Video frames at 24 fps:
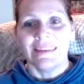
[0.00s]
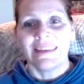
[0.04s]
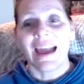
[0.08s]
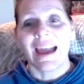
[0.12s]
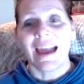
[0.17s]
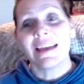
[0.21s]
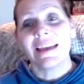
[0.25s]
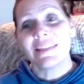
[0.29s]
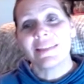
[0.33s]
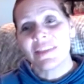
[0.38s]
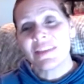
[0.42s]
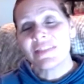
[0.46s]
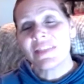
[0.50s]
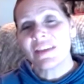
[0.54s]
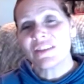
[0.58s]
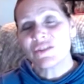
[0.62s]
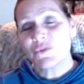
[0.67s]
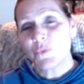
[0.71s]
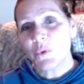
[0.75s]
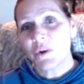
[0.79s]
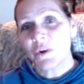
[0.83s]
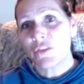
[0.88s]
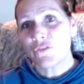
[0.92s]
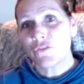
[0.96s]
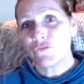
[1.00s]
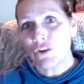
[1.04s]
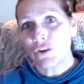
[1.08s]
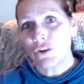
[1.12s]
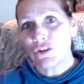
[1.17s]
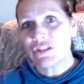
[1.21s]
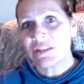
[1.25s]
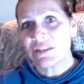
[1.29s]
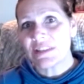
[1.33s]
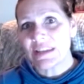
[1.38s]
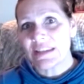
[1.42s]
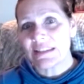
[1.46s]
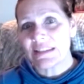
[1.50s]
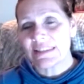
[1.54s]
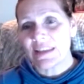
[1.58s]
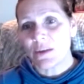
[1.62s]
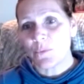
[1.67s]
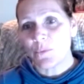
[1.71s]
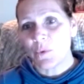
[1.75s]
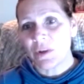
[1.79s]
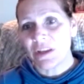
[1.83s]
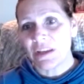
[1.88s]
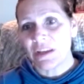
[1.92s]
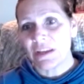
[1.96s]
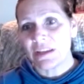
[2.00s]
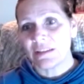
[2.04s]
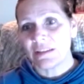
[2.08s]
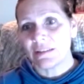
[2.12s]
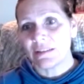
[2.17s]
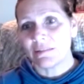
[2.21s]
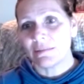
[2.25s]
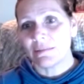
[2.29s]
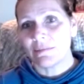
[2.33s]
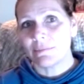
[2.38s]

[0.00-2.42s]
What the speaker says: I think that's one of the first things that we